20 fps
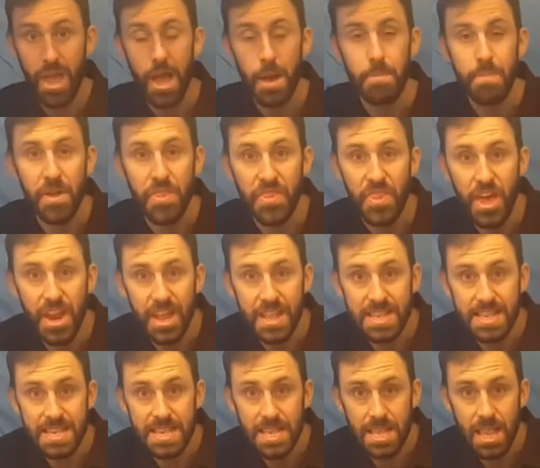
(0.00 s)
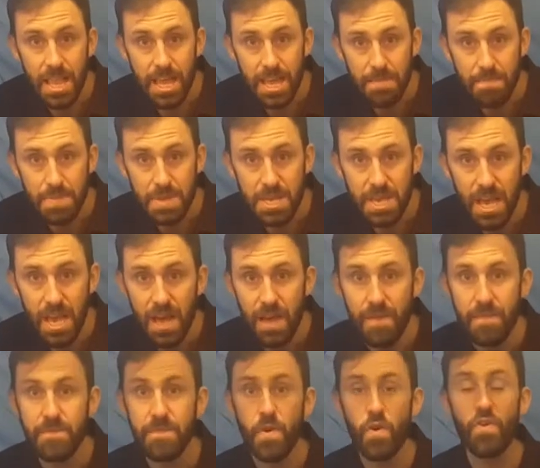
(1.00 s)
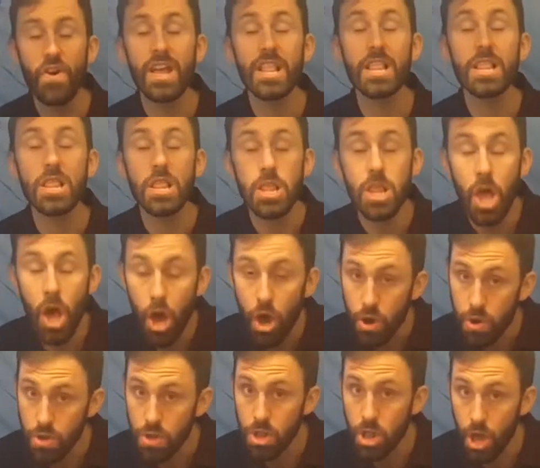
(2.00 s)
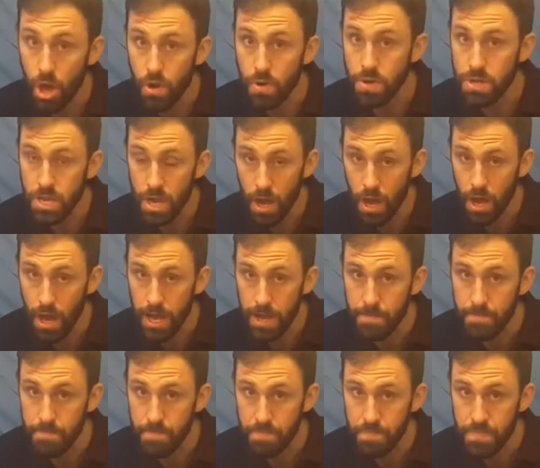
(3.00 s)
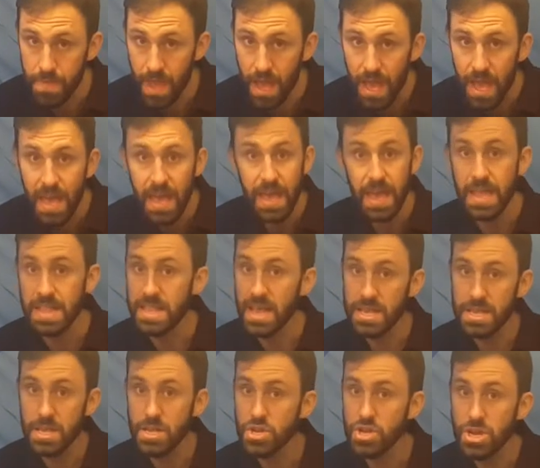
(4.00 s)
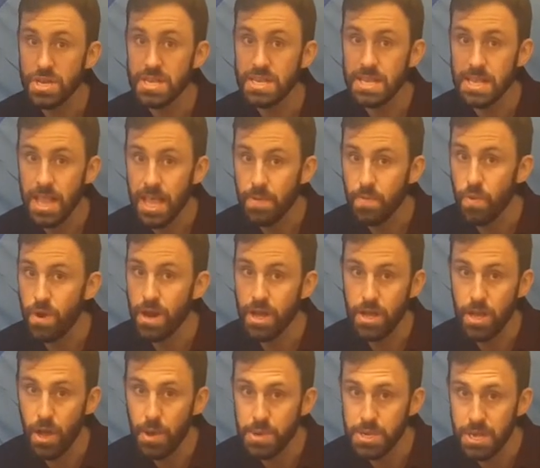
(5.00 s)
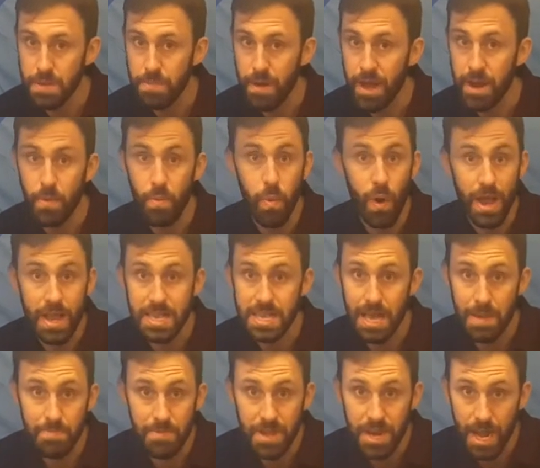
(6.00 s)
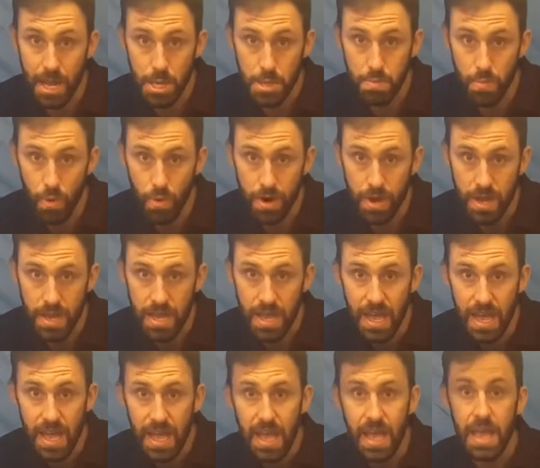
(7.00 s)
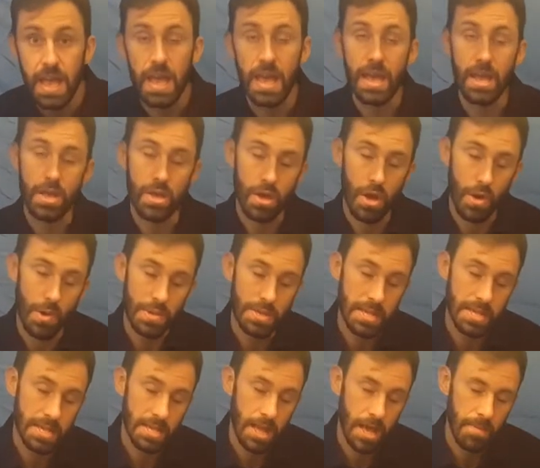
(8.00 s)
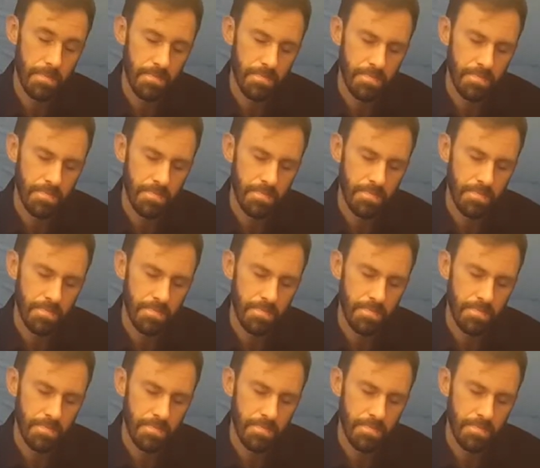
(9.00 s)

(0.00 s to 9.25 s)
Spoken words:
But then it sleeps for a long, long time. It doesn't just sleep when it goes to bed and wakes up the next morning. It goes to sleep.